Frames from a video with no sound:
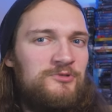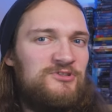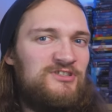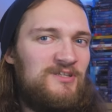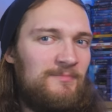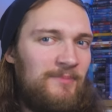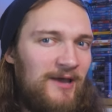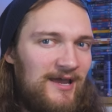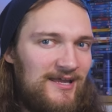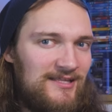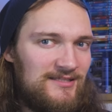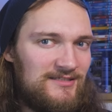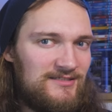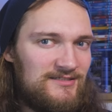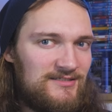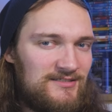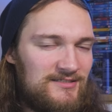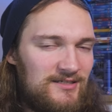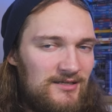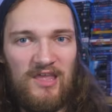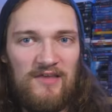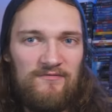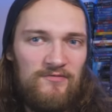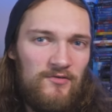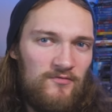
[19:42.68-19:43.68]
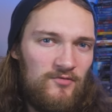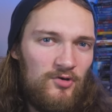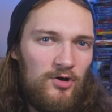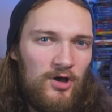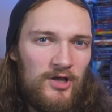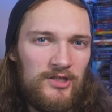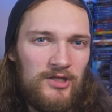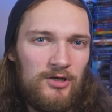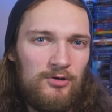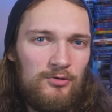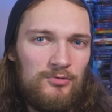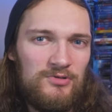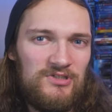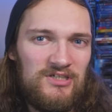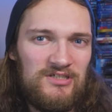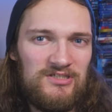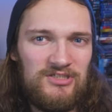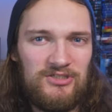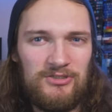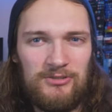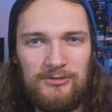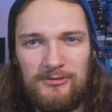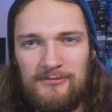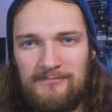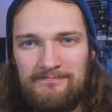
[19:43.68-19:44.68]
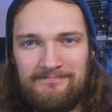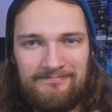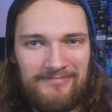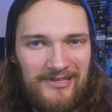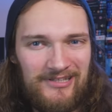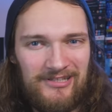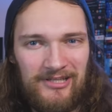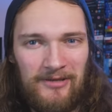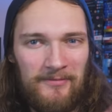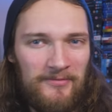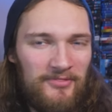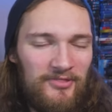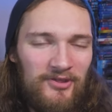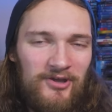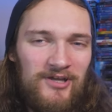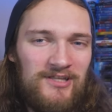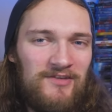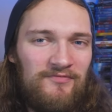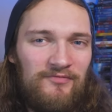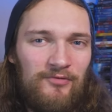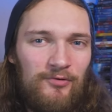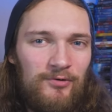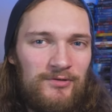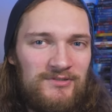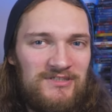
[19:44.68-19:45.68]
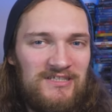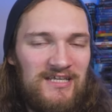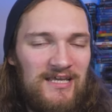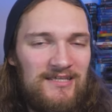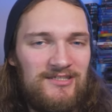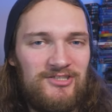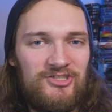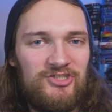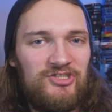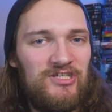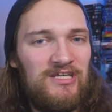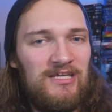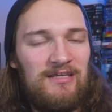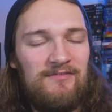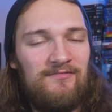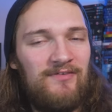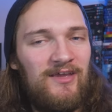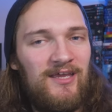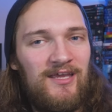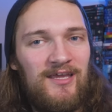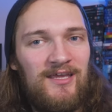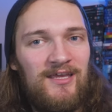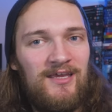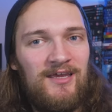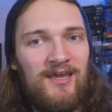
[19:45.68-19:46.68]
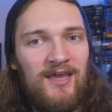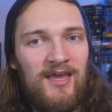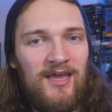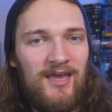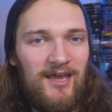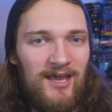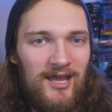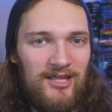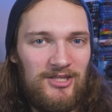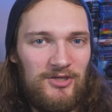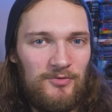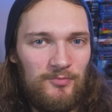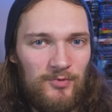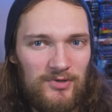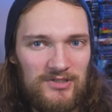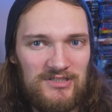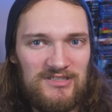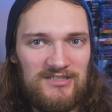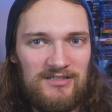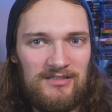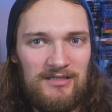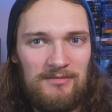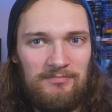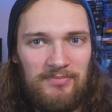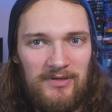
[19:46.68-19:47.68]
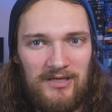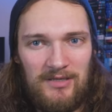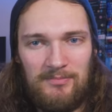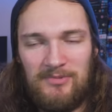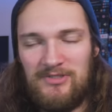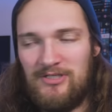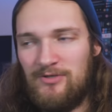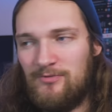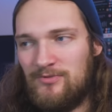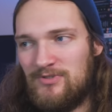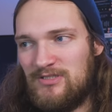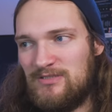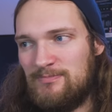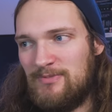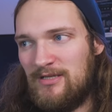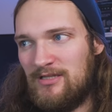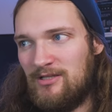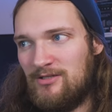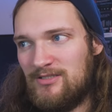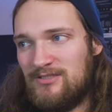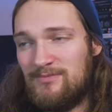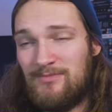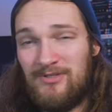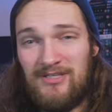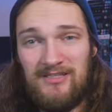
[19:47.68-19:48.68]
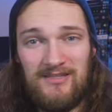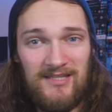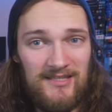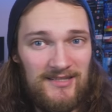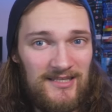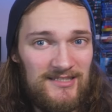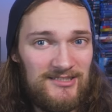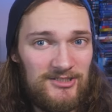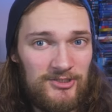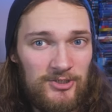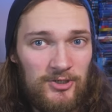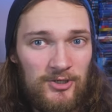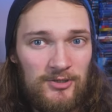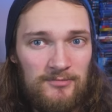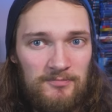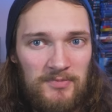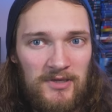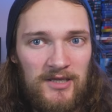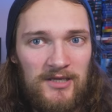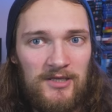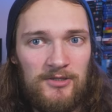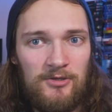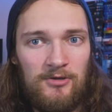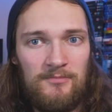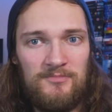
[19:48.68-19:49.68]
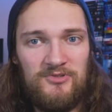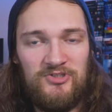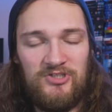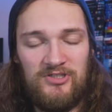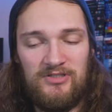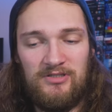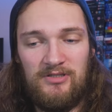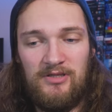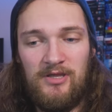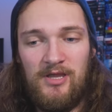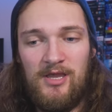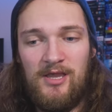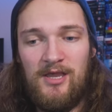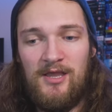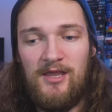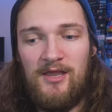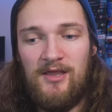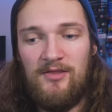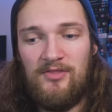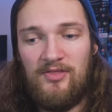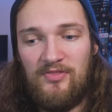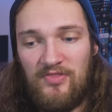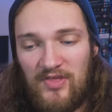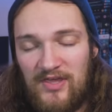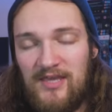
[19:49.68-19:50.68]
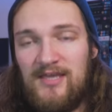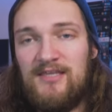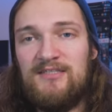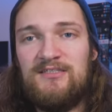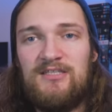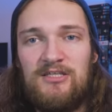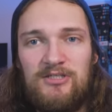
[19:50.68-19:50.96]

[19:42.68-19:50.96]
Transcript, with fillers: depends. If you've got an older sort of, I don't know, thirty to forty inch T V and you want something bigger but don't want to spend lots of money, then this could be a good option. The thing is